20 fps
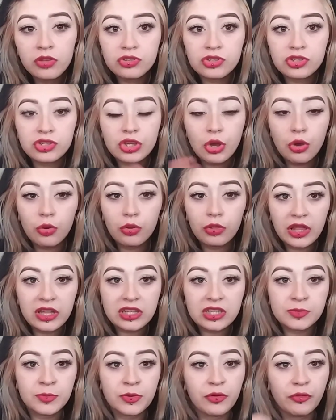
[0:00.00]
So
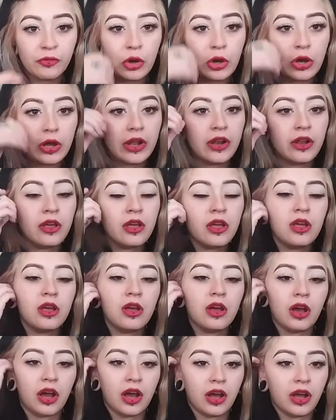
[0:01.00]
let's move on.
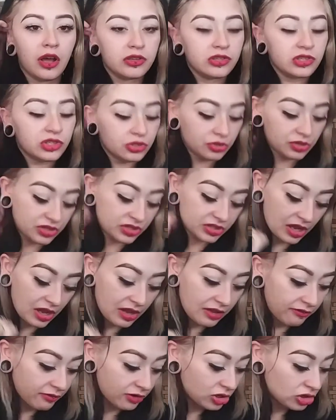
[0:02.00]
As soon as
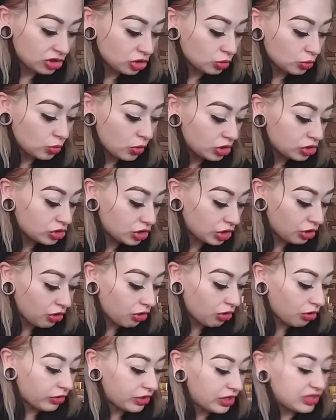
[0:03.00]
I finish swatching
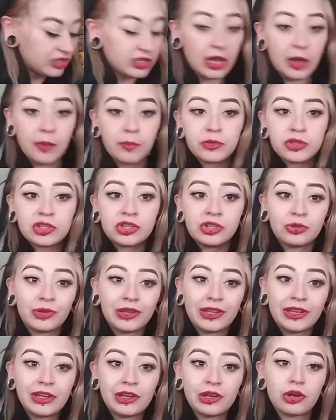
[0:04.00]
all these up to
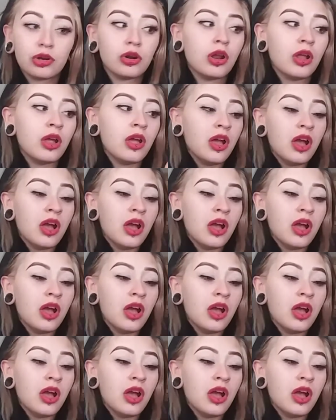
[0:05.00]
here,